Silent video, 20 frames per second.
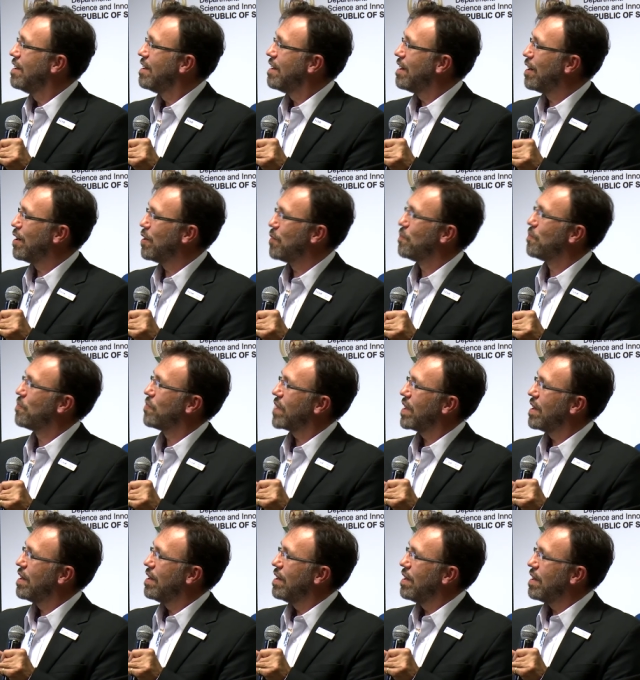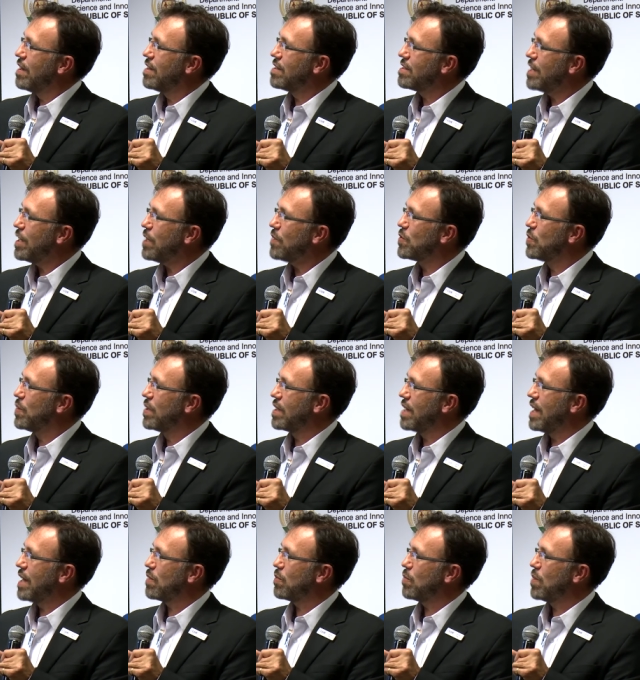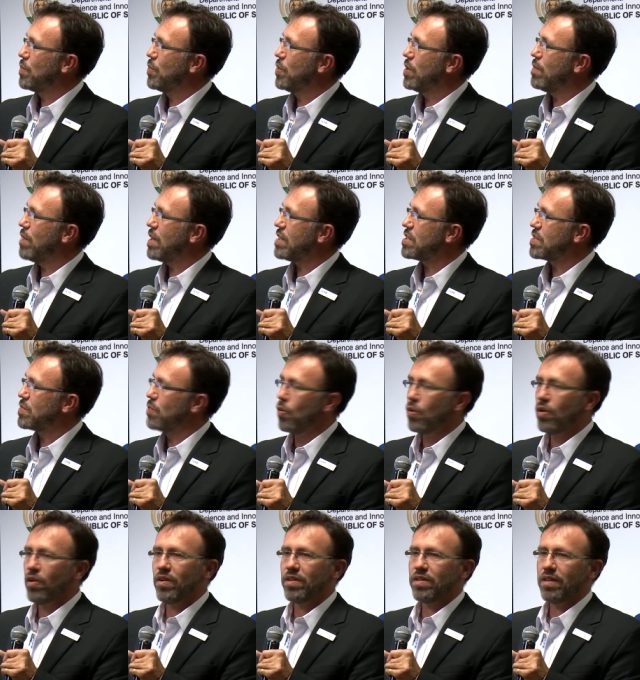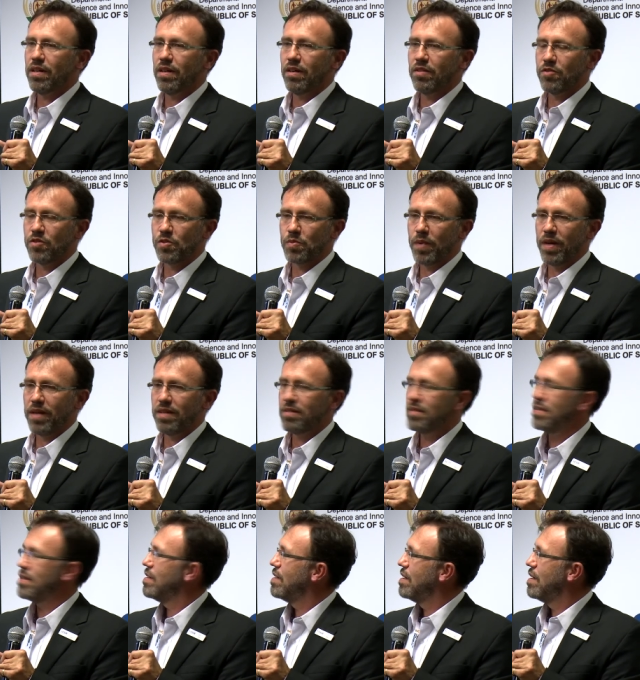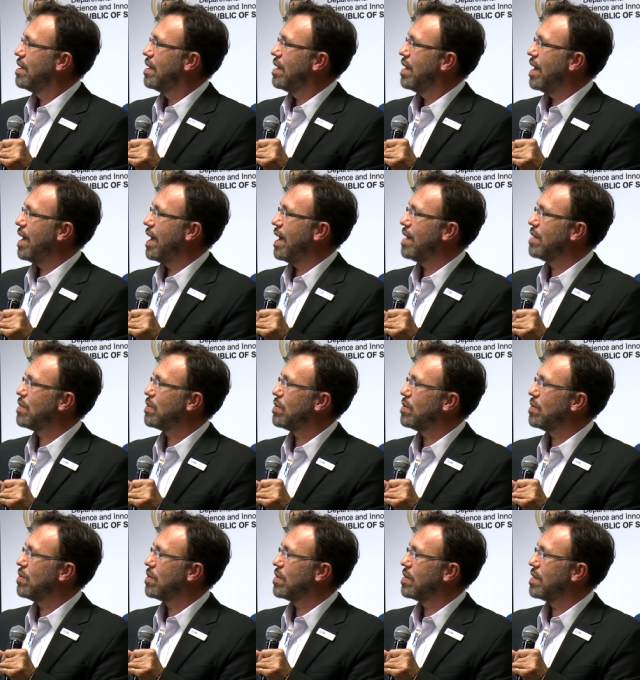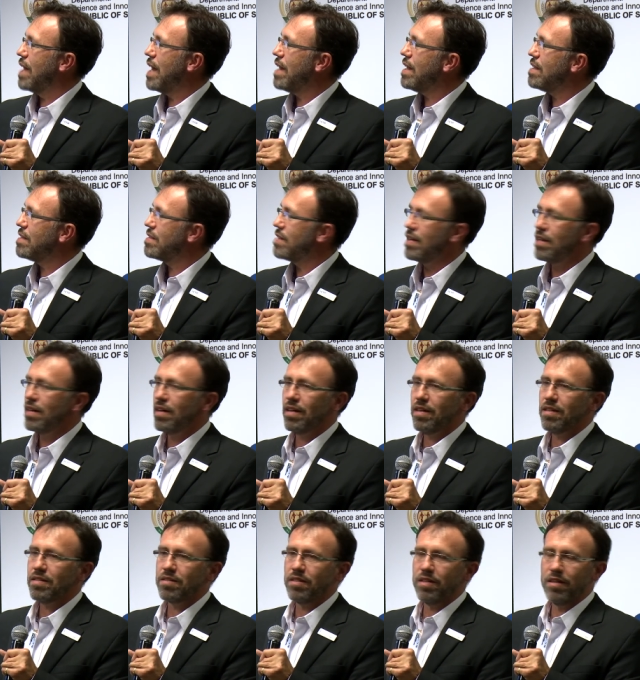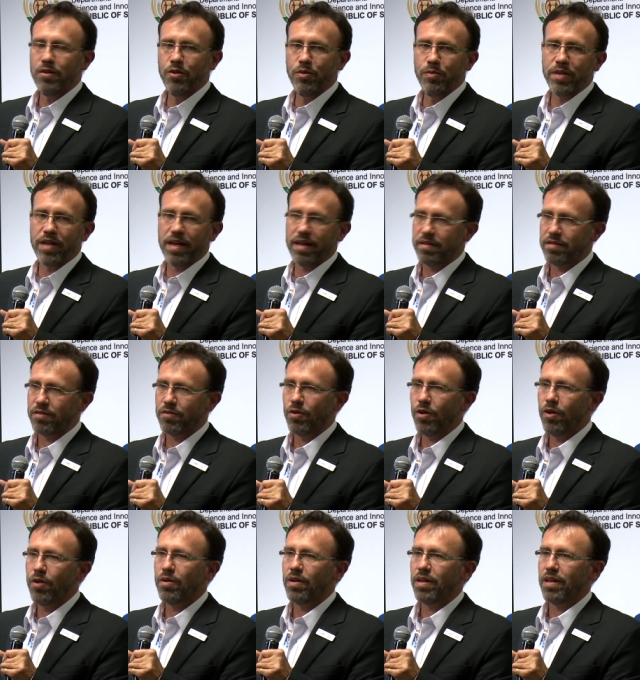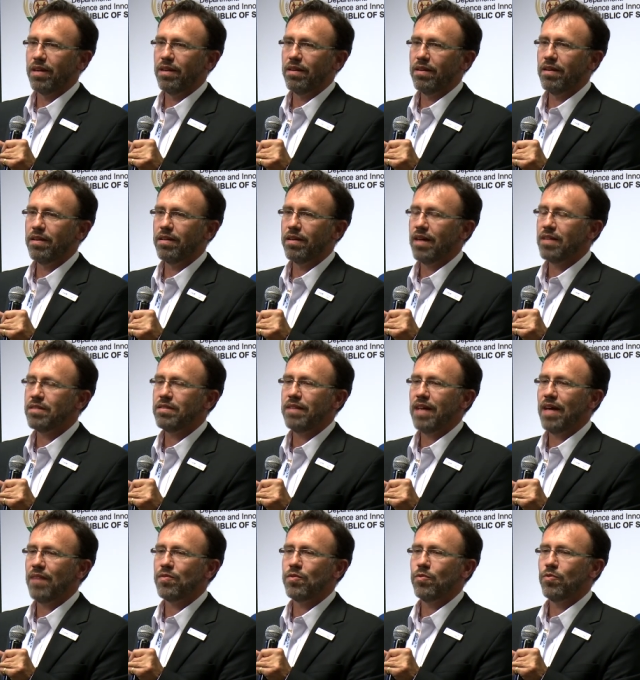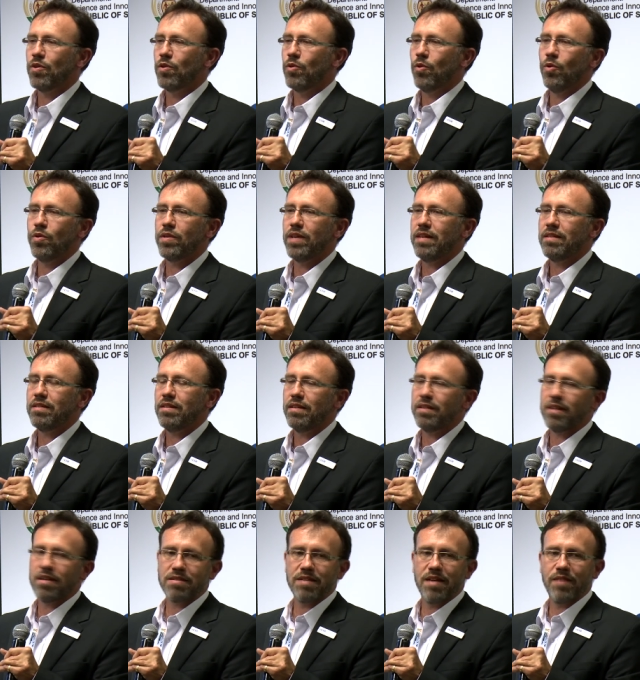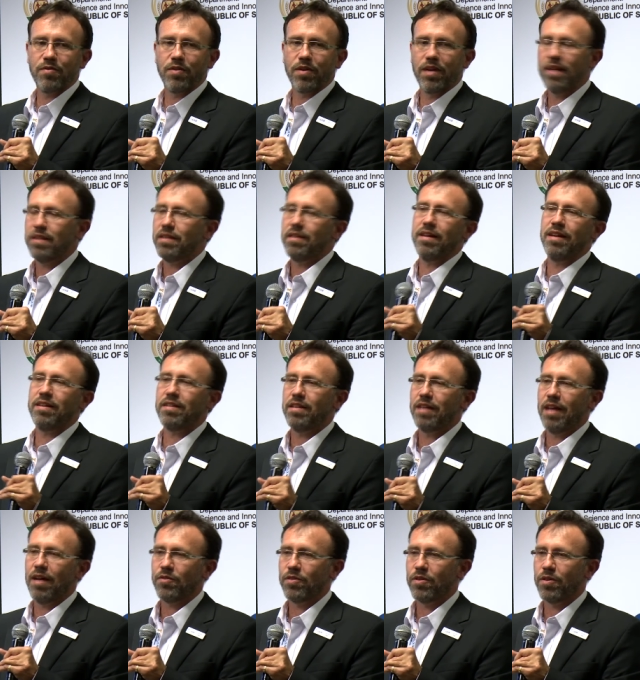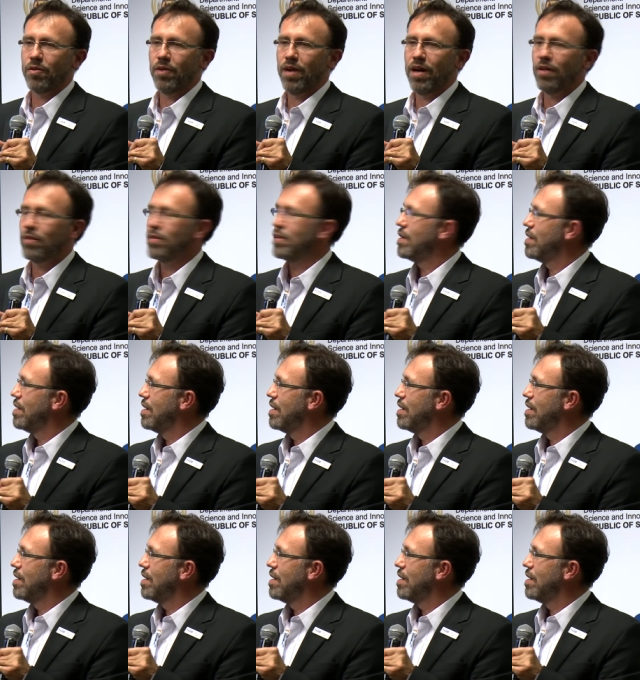Um, instead of doing that, we put a much smaller antenna into space. And that antenna is the illuminator only. It doesn't have to record data. It doesn't have to get the data down to the ground.